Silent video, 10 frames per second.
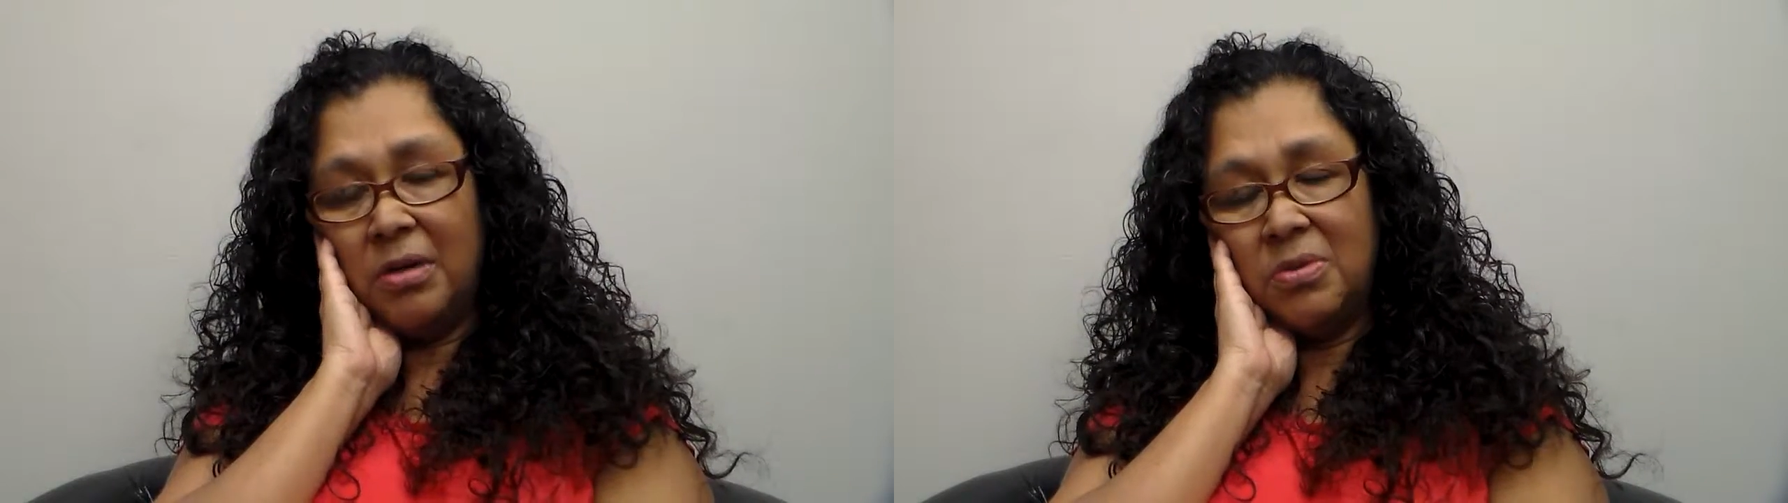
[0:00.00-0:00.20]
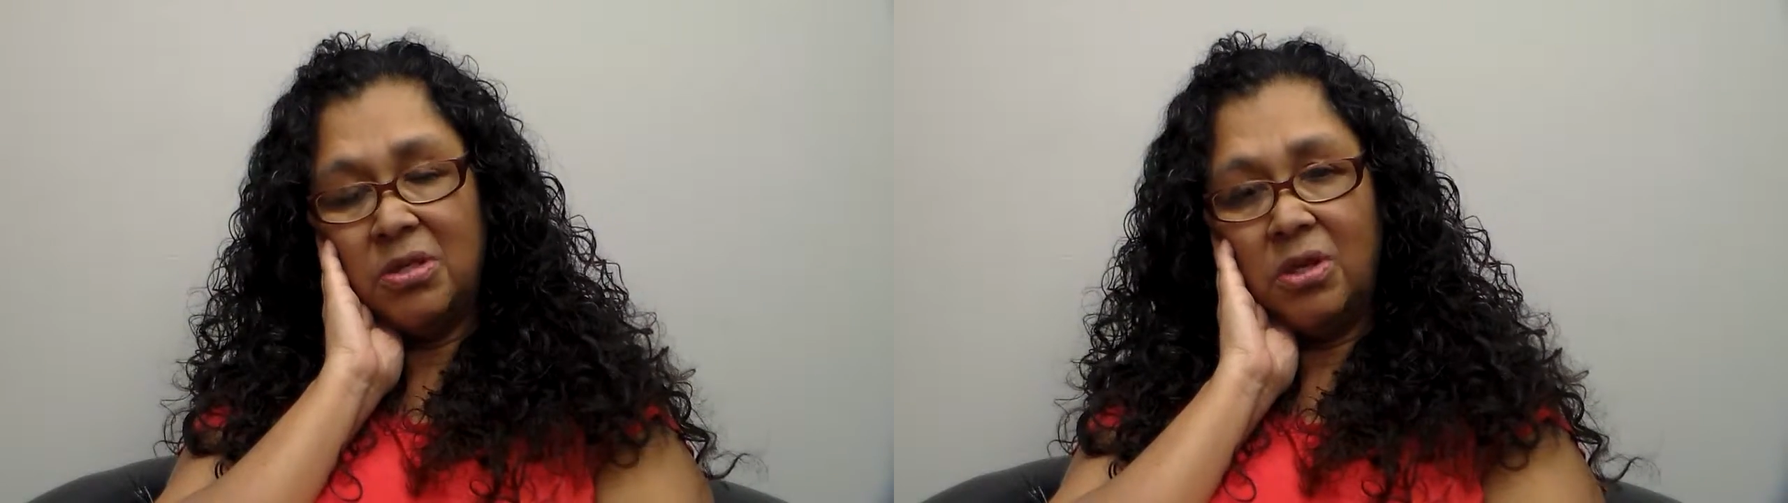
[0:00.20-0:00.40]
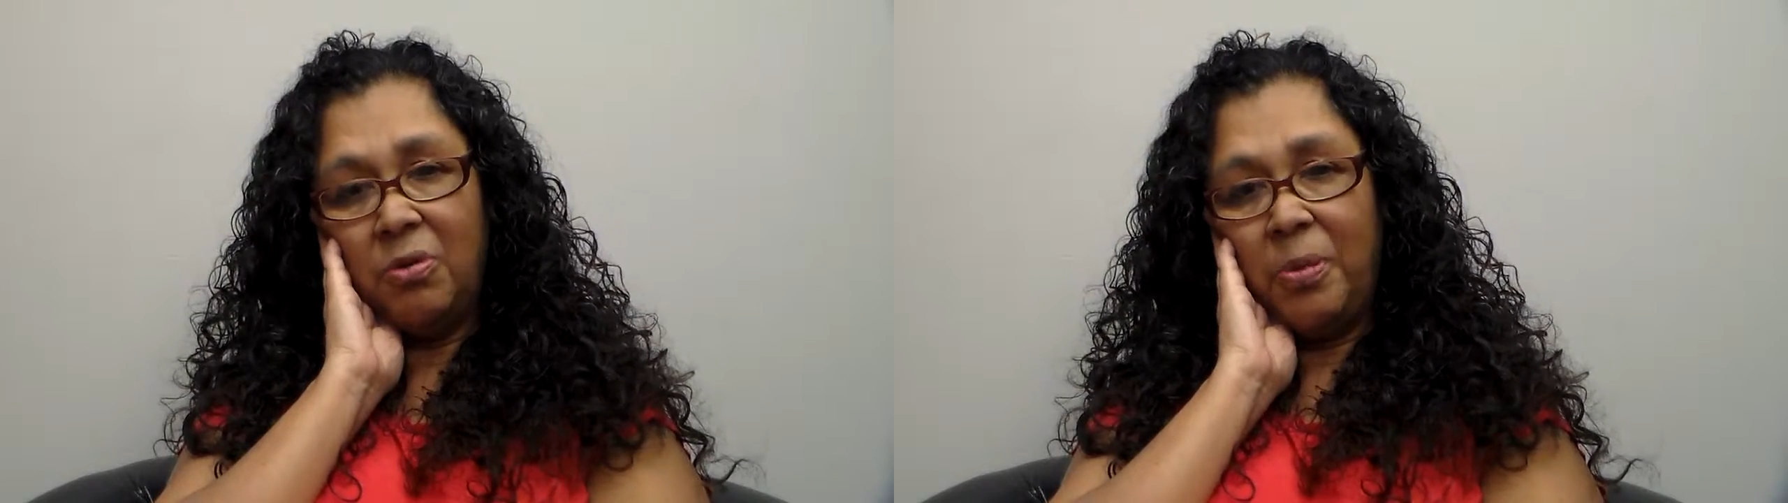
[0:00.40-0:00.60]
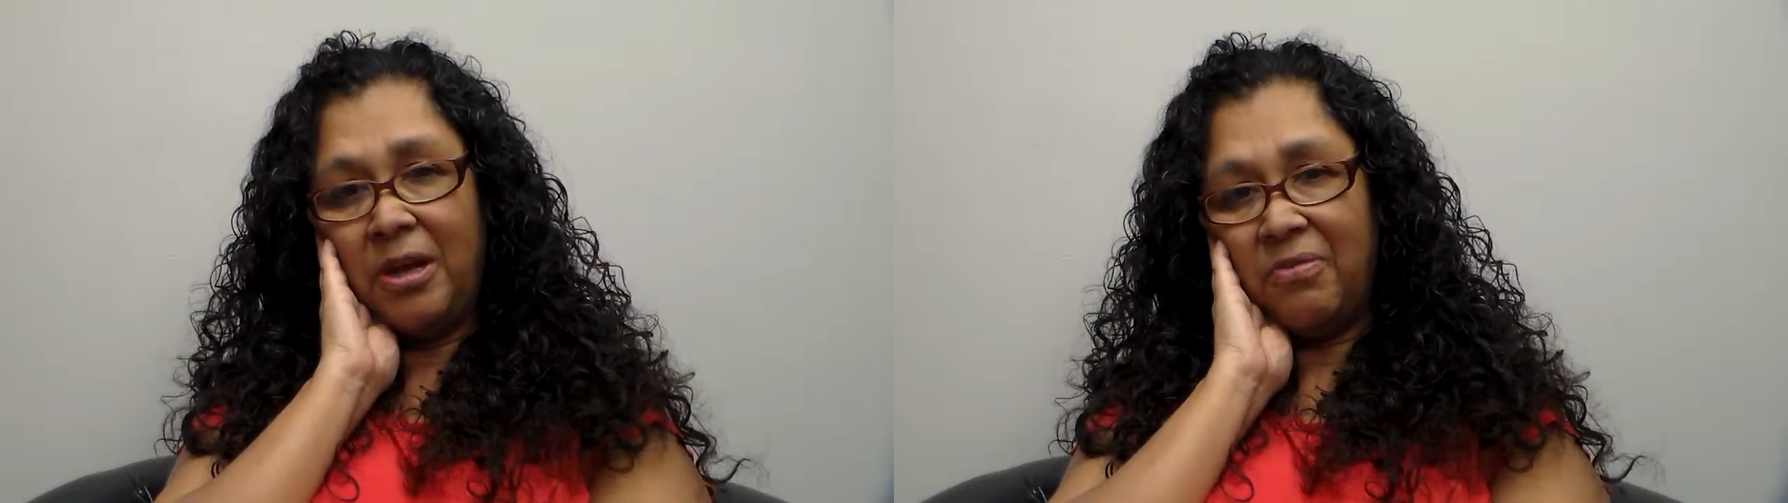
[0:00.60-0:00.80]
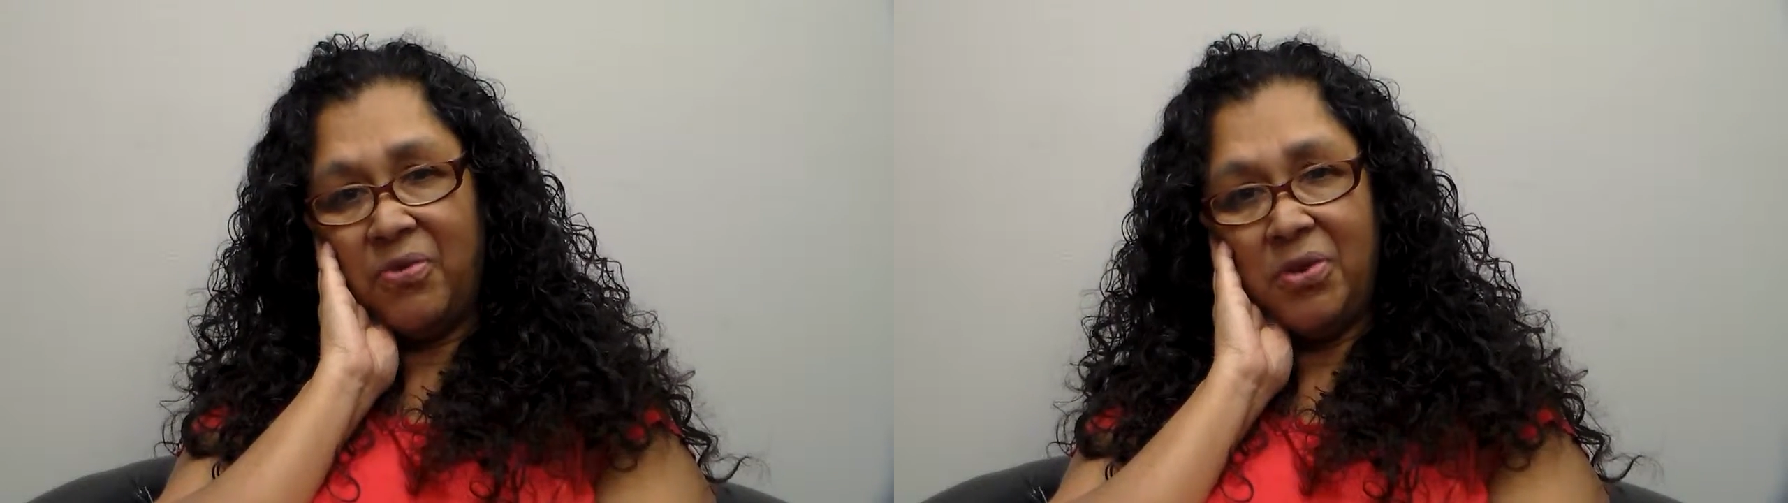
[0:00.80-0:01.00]
It was so
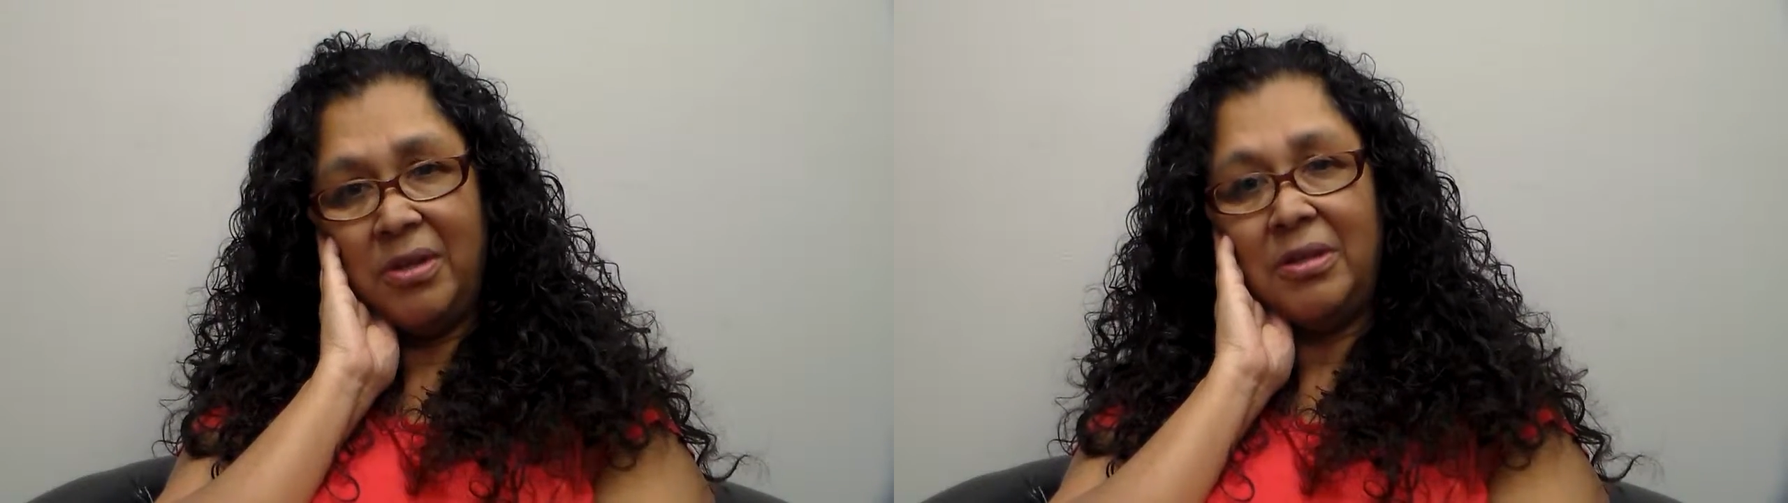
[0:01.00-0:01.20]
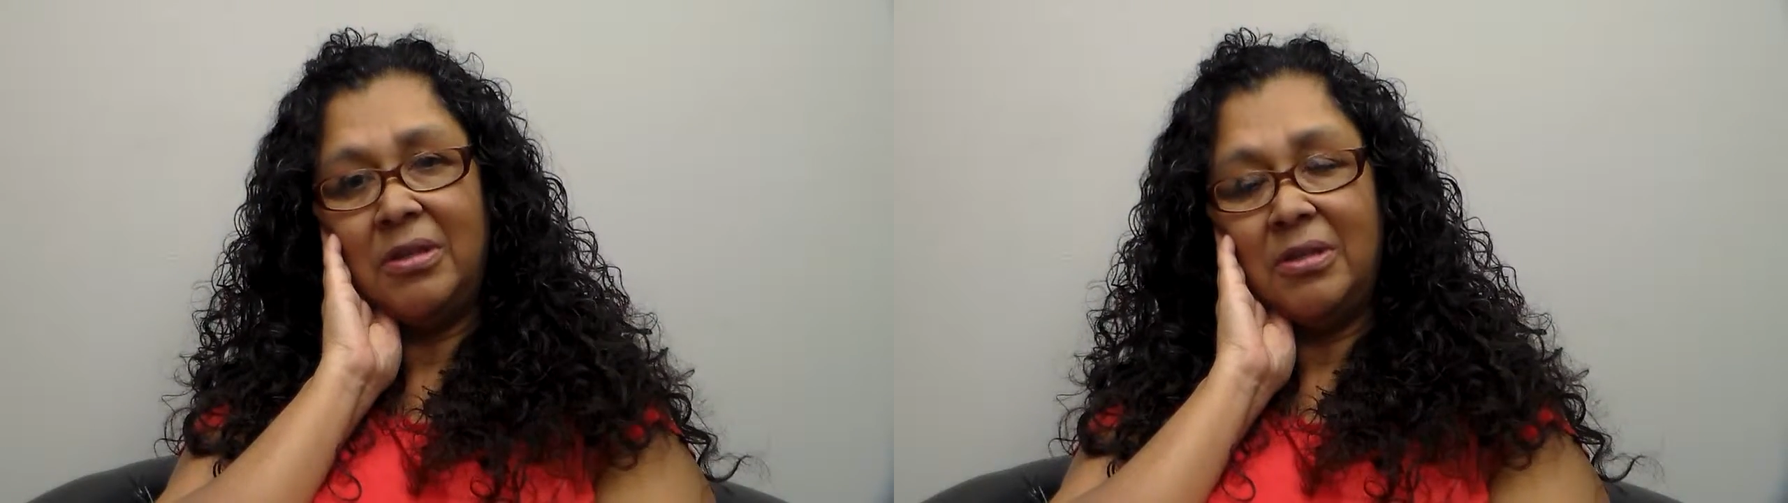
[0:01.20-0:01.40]
painful.